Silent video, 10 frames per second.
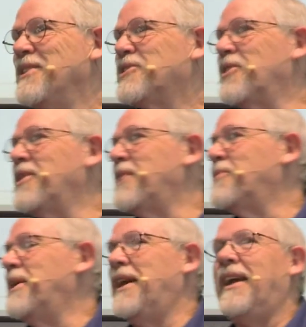so
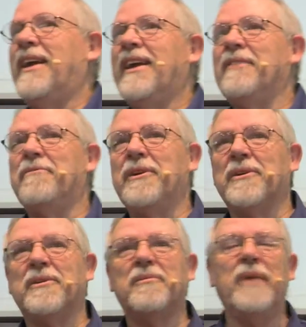that we can
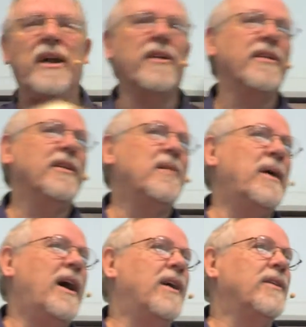feel better
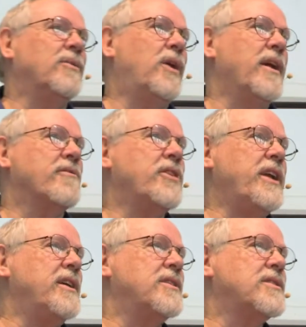about whatever it
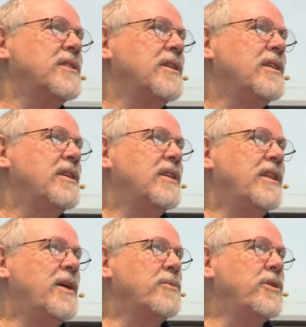is
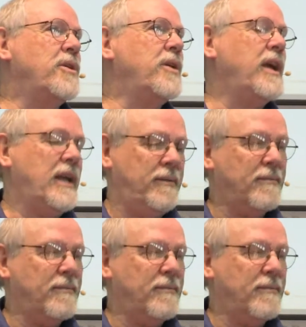that we're doing.